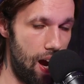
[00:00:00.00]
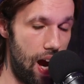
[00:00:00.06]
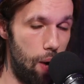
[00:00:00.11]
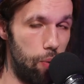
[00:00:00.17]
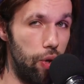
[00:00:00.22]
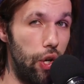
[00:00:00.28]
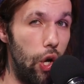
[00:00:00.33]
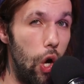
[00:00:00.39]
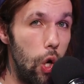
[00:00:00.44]

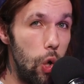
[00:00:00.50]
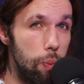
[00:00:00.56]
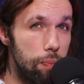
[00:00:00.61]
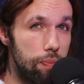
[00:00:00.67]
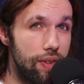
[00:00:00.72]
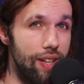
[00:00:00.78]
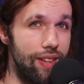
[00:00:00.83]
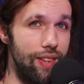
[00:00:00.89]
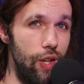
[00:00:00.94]
I would
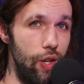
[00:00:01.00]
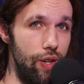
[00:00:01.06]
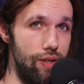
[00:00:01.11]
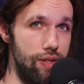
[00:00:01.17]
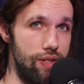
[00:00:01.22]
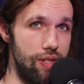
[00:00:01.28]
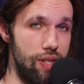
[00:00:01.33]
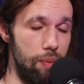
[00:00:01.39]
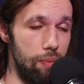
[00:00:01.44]
hope that
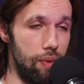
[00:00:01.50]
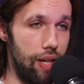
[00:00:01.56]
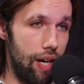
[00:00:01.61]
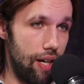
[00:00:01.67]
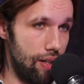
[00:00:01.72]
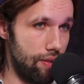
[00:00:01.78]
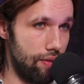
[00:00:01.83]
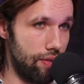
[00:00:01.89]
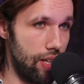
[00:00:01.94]
there's some
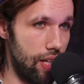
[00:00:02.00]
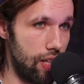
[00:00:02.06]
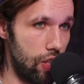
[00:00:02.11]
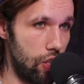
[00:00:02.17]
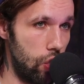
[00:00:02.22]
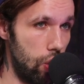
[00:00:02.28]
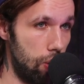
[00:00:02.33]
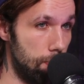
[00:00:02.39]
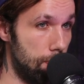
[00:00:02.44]
kind of
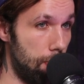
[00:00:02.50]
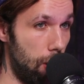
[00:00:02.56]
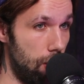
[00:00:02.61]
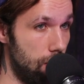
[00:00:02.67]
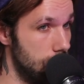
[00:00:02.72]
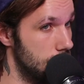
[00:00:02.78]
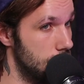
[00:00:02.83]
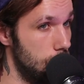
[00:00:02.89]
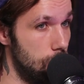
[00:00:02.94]
like good
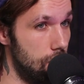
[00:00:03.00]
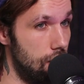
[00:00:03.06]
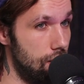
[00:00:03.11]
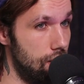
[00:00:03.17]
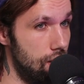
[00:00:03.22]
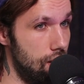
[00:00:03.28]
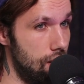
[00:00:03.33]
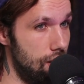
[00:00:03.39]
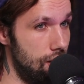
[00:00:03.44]
part to it
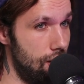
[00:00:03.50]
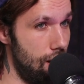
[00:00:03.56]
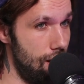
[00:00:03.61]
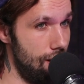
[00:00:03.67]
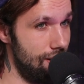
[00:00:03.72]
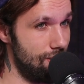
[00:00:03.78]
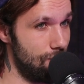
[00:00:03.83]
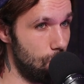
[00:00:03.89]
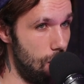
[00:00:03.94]
at the end of the
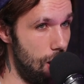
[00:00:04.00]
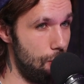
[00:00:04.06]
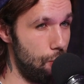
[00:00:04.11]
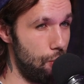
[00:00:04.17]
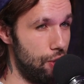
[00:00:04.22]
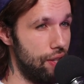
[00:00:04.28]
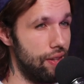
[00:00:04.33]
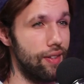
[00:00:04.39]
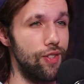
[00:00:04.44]
day
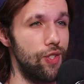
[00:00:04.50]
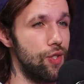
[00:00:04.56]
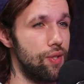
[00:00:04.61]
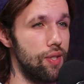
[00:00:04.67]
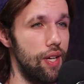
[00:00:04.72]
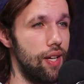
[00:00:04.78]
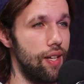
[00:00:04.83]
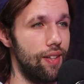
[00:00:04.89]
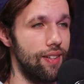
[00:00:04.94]
rather than
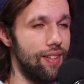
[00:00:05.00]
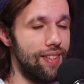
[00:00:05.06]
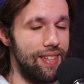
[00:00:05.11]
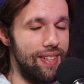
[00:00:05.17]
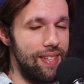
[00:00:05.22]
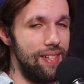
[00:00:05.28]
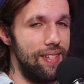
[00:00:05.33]
just like